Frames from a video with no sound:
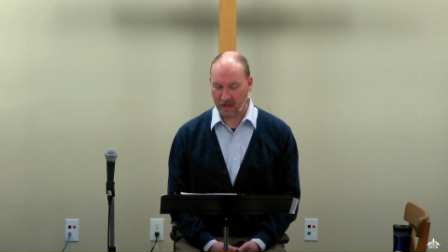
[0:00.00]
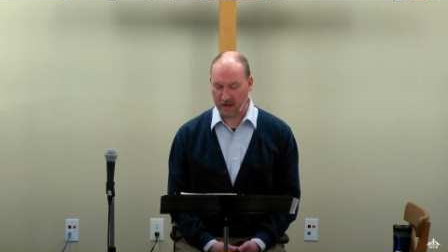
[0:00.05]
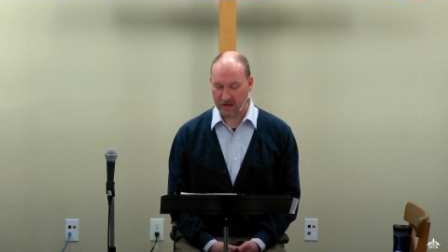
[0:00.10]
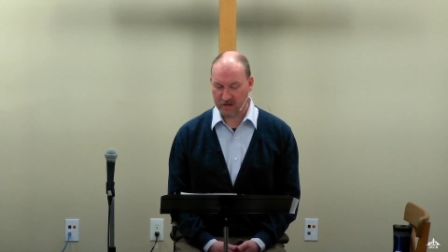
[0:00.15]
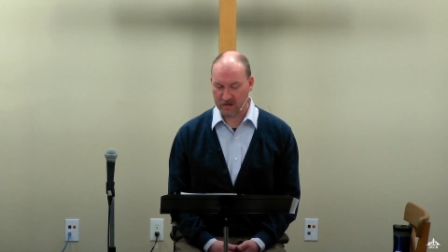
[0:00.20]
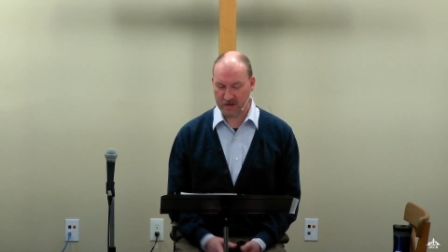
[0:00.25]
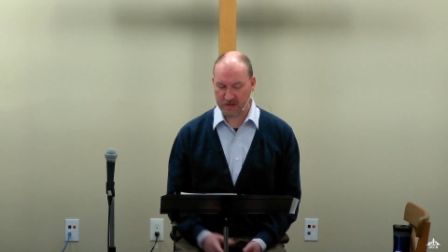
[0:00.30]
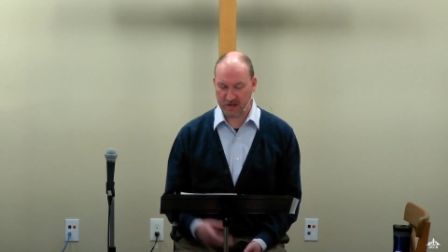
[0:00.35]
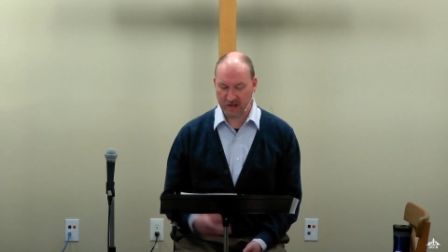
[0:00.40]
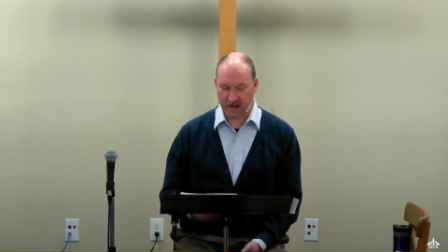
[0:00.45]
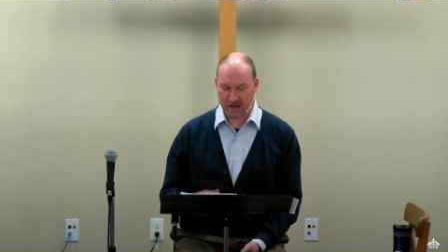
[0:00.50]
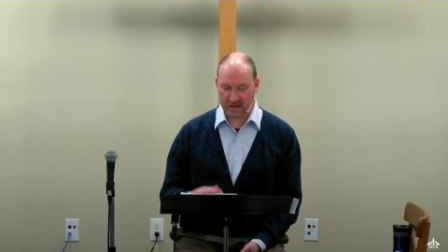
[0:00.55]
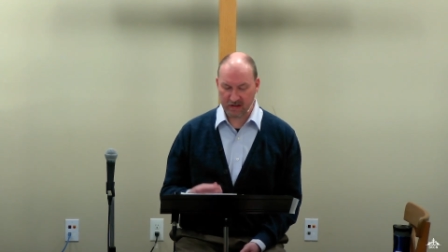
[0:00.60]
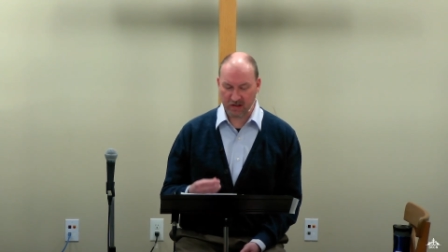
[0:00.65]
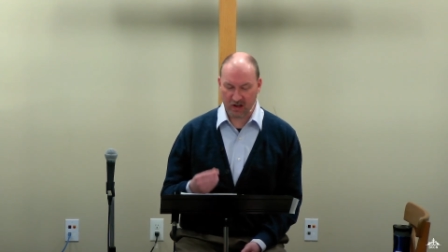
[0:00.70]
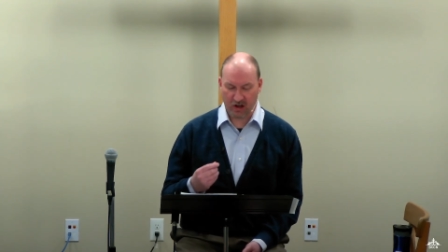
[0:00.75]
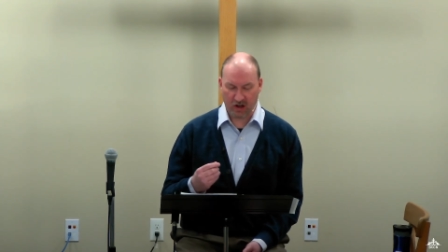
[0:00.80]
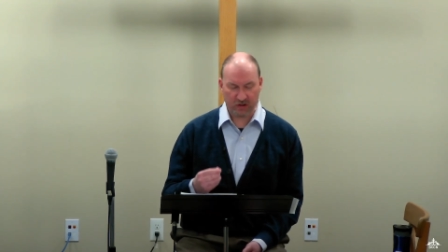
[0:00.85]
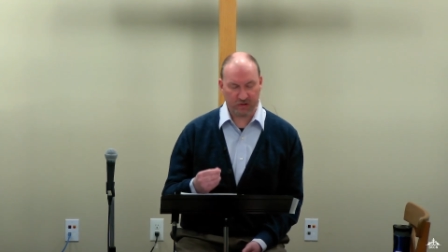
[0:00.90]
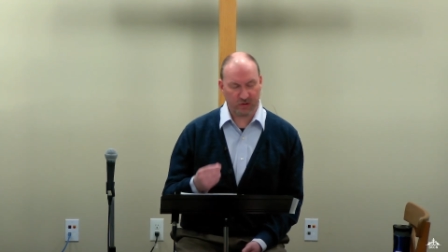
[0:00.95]
Just like the
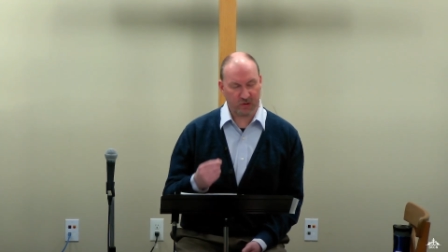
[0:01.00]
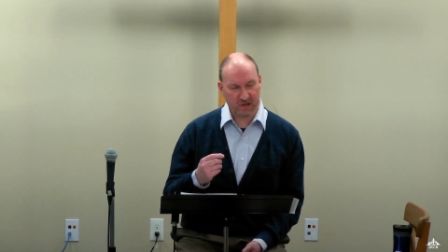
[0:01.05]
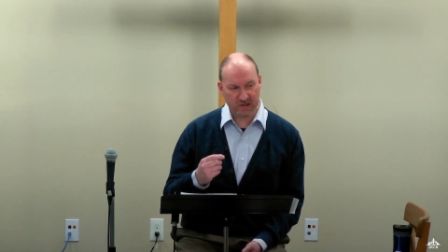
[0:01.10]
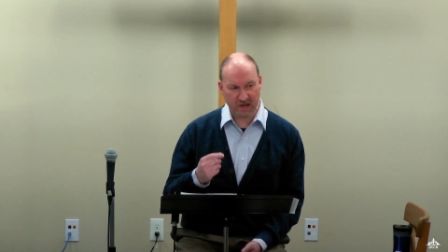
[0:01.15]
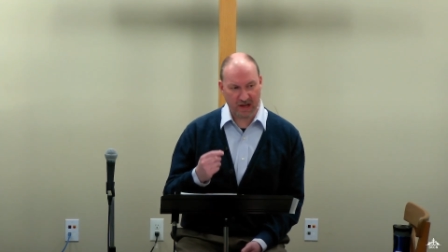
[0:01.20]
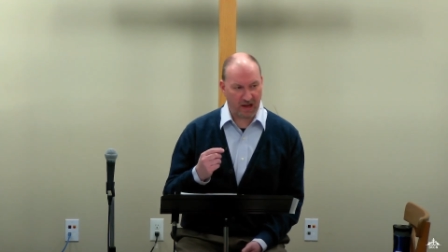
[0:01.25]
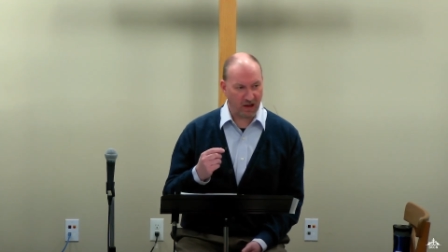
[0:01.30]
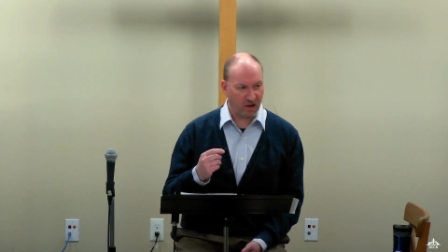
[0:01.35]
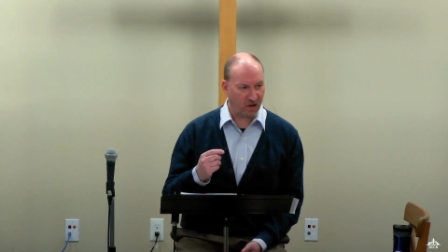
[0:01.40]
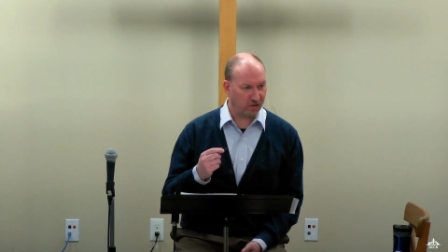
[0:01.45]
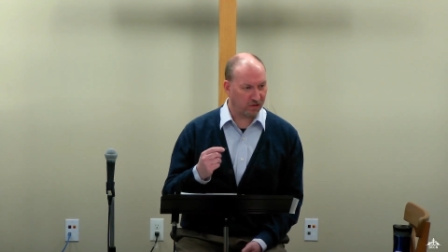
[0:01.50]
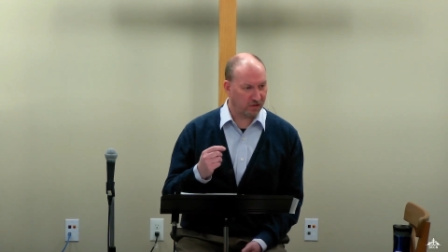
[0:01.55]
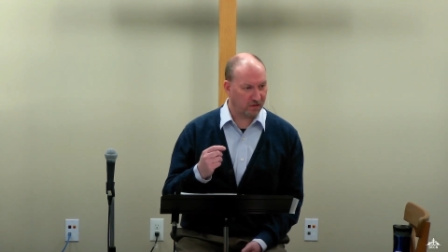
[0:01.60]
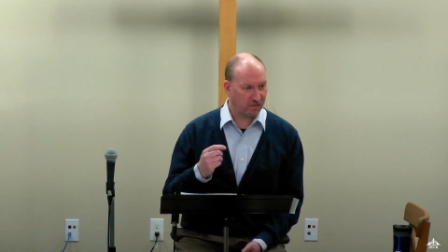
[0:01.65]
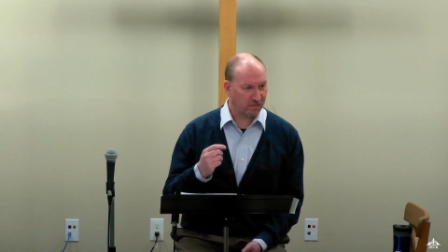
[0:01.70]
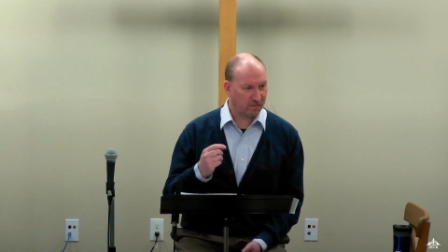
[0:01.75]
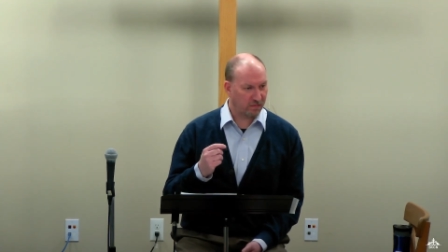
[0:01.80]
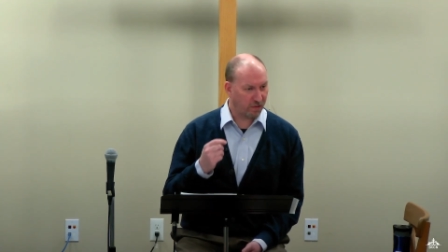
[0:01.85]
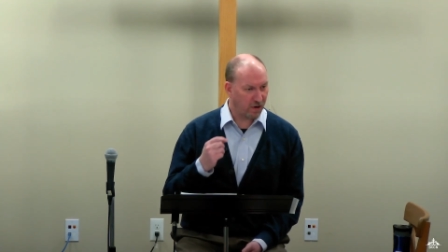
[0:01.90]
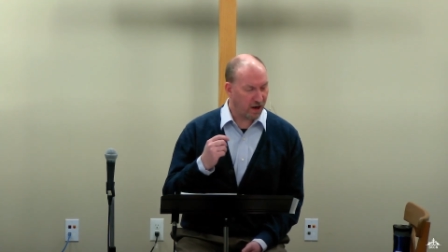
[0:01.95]
ultrasound
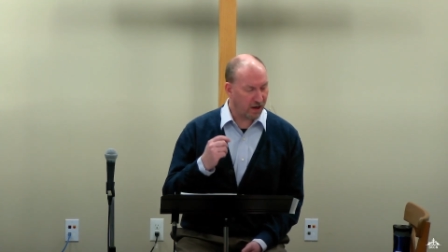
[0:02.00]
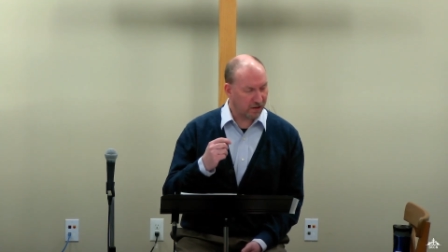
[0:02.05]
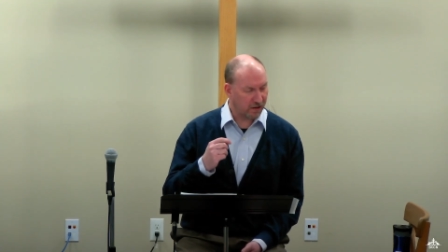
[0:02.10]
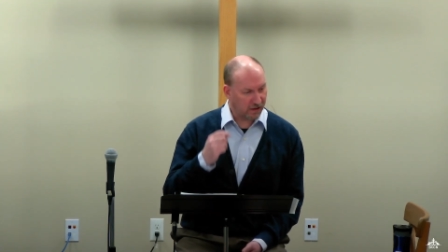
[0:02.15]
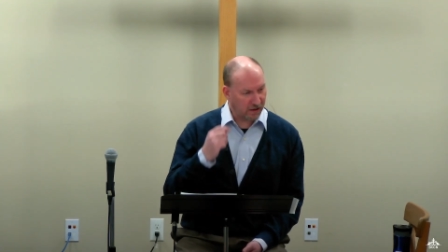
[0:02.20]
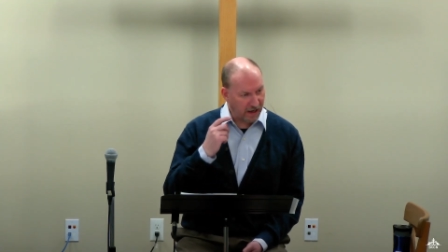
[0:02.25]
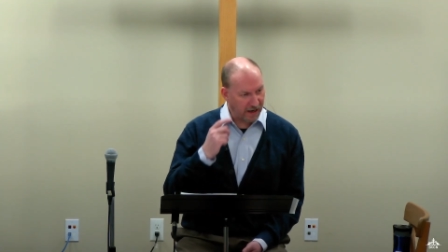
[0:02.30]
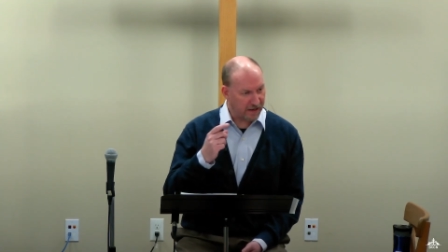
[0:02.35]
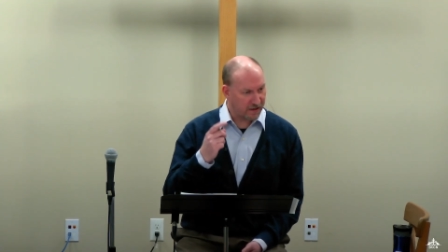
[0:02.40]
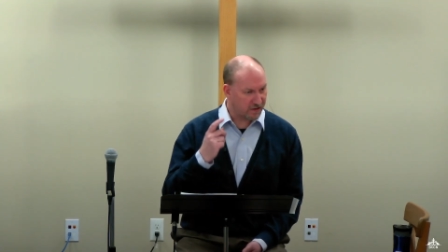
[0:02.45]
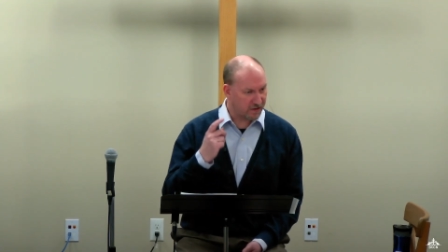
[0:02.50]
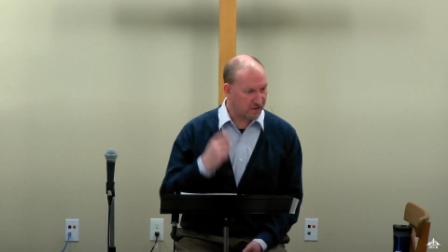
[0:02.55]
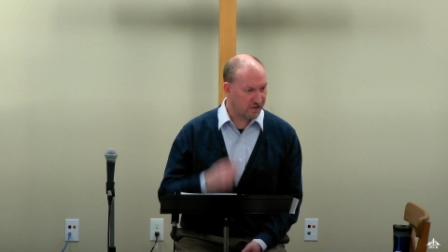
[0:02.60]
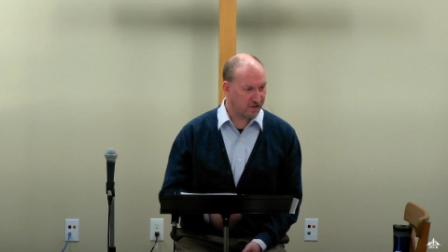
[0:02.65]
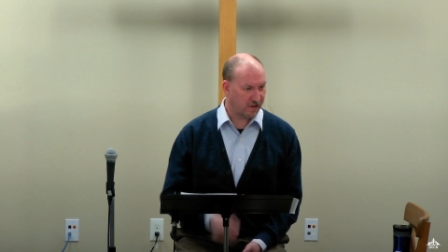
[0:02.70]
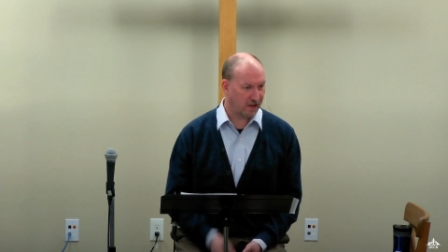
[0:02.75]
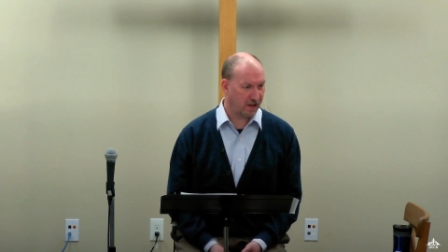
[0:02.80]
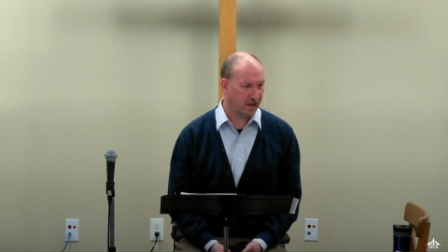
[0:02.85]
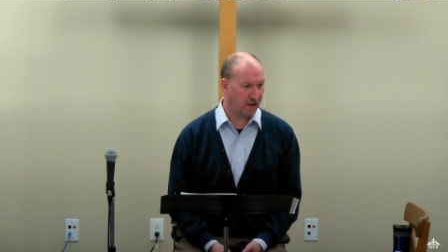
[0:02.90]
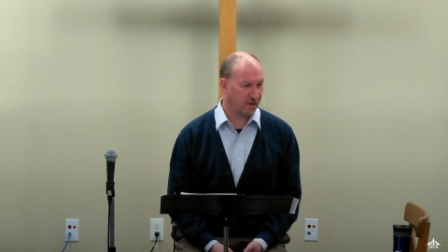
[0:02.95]
brought light
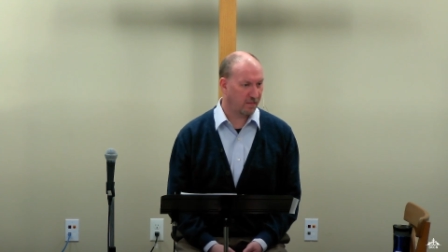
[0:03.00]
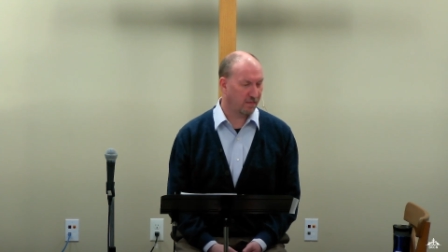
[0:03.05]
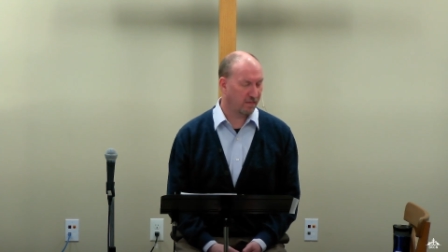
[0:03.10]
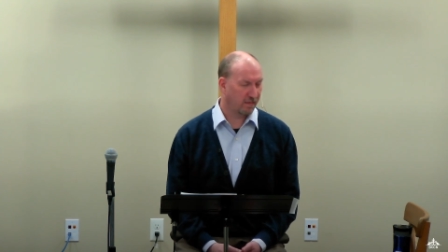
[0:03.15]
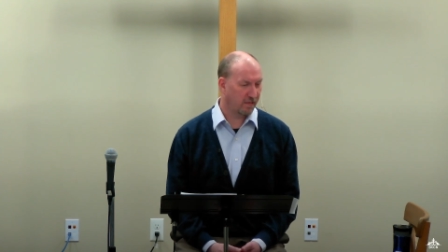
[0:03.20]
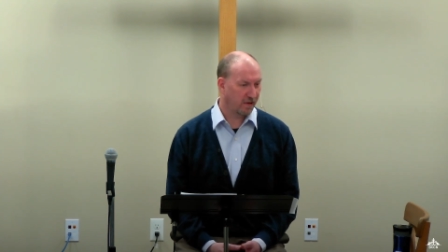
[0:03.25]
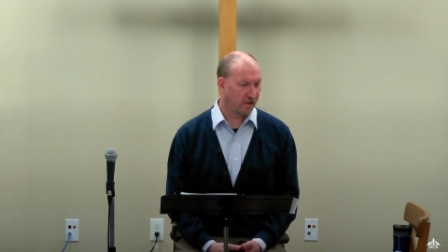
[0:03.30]
to him,